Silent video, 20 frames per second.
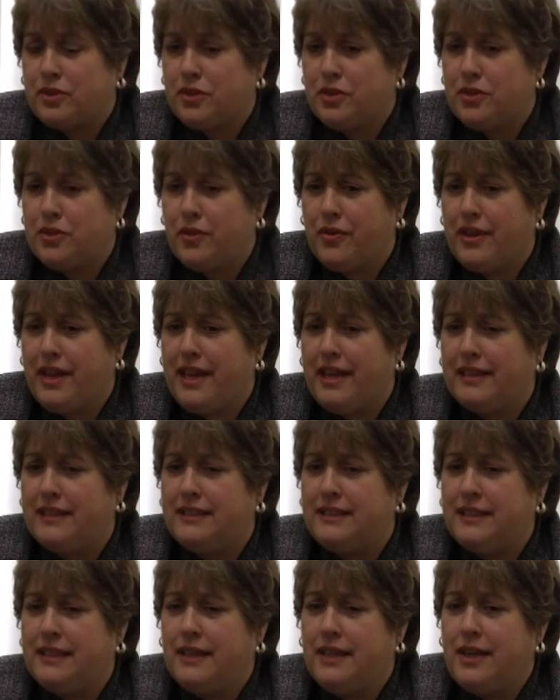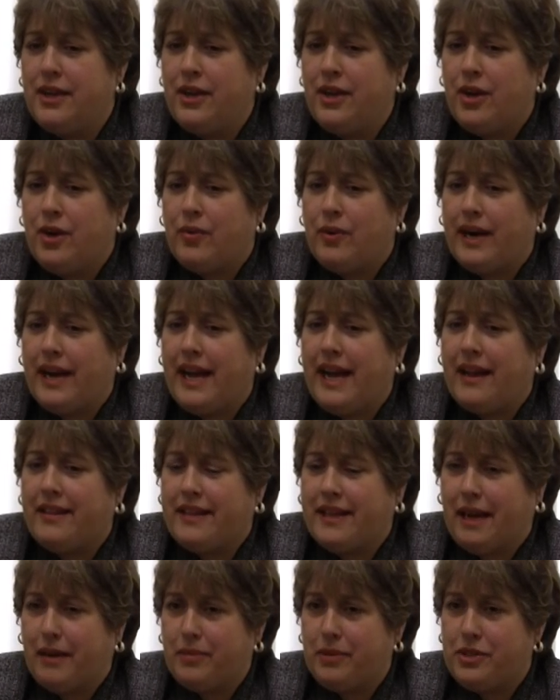So then, when I had
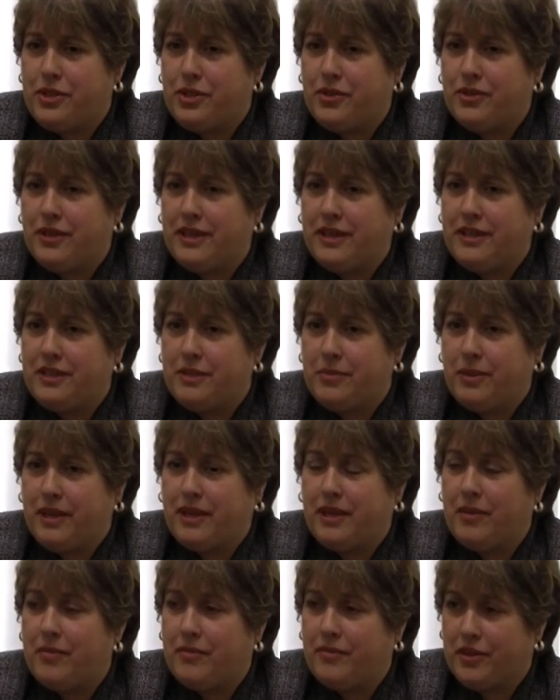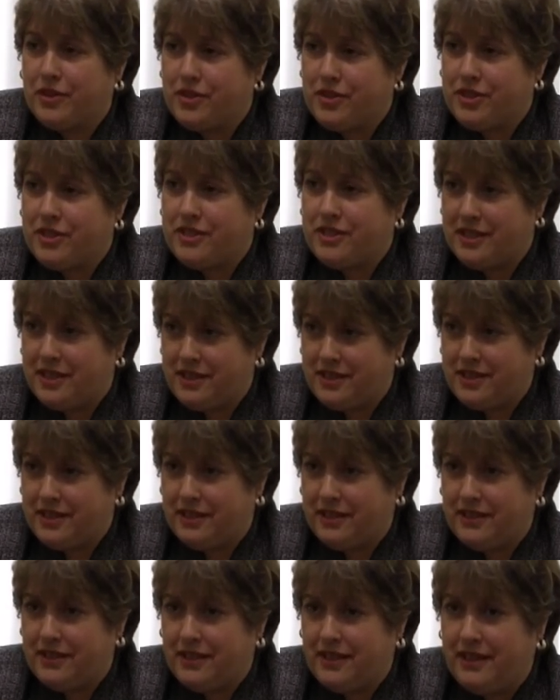the opportunity to become first
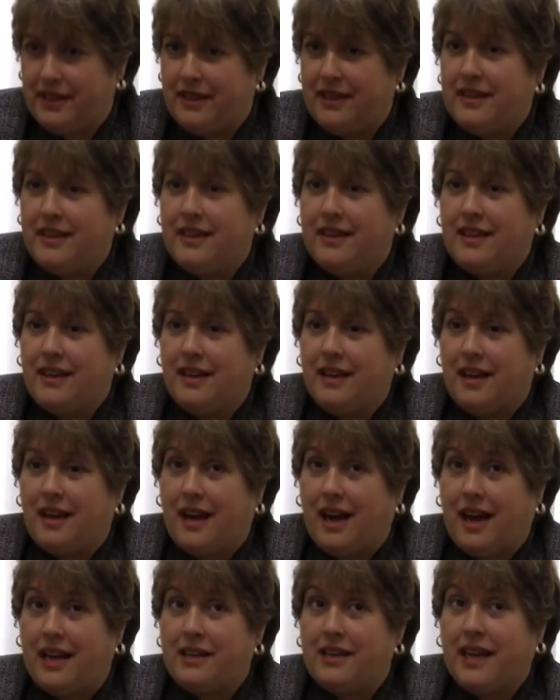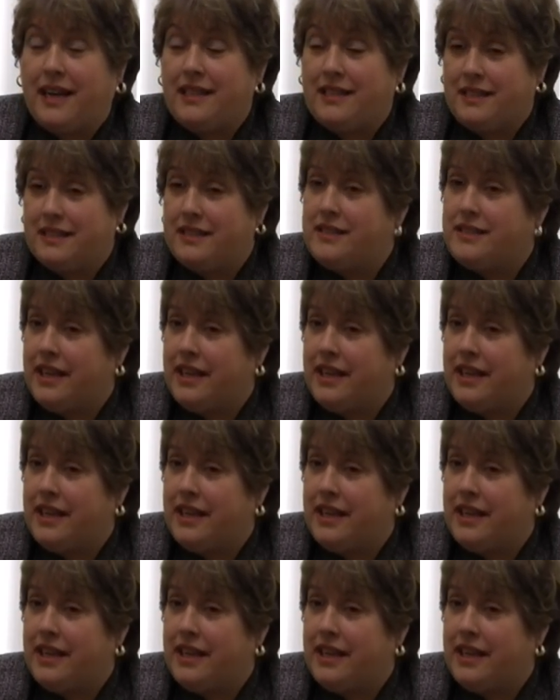assistant, I did